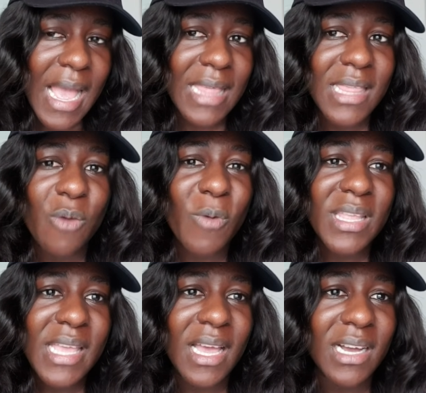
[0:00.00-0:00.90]
And then
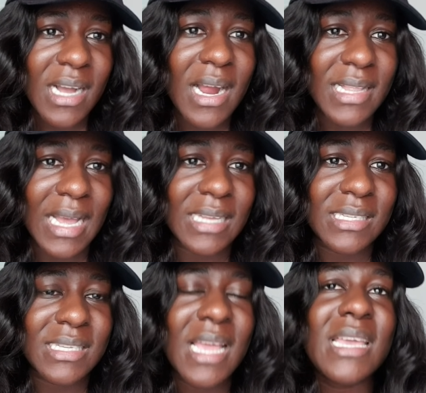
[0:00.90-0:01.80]
when they are gathered,
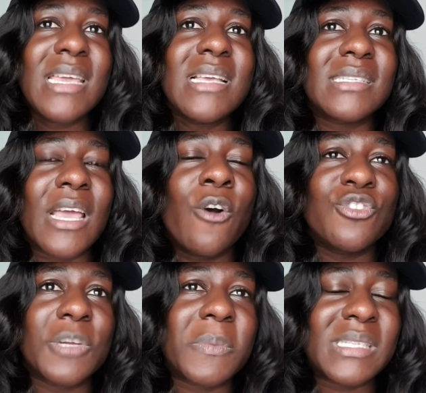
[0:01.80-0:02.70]
there is a
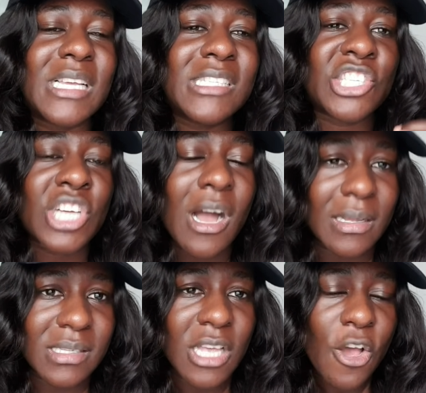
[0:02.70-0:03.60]
100%
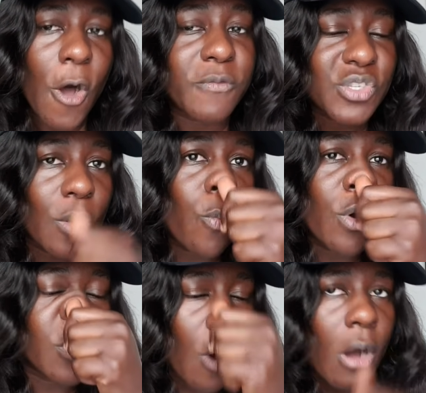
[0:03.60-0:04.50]
chance of
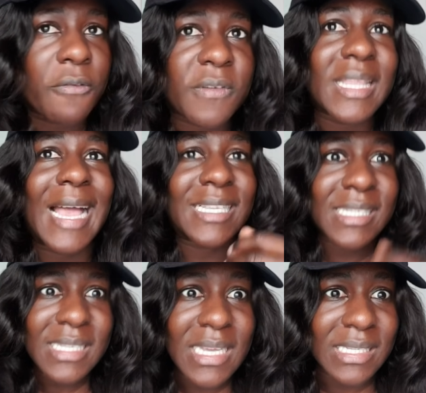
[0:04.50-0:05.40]
someone coughing and
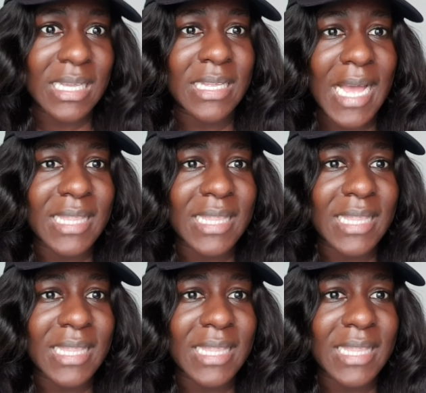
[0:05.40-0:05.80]
sneezing,